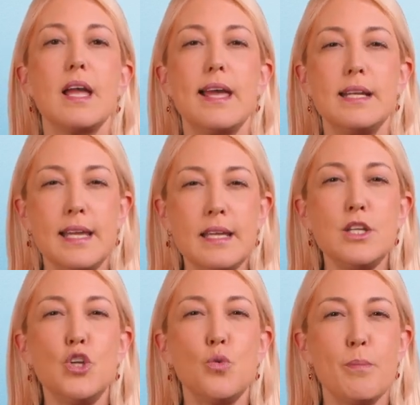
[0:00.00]
and
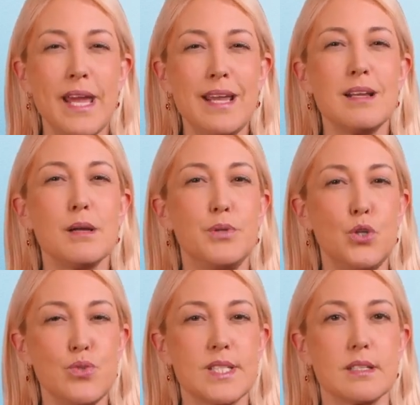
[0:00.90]
inhumane
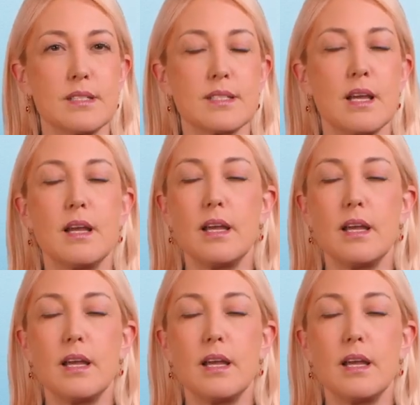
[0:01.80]
abuses